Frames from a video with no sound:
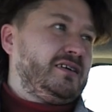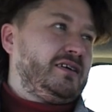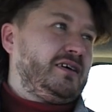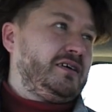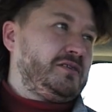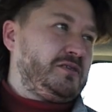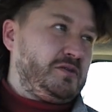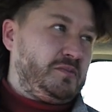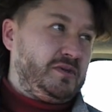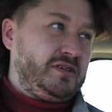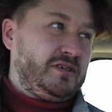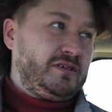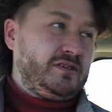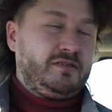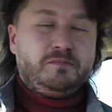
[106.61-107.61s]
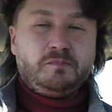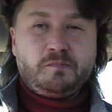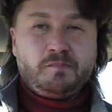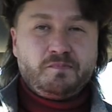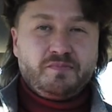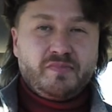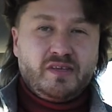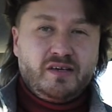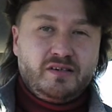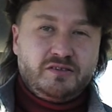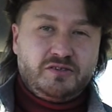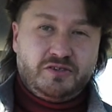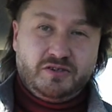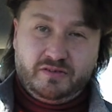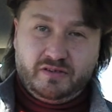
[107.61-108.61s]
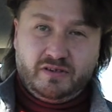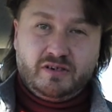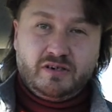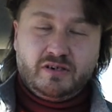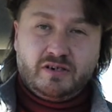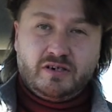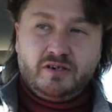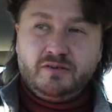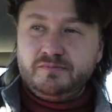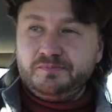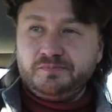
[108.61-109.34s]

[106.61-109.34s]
had to be done to the car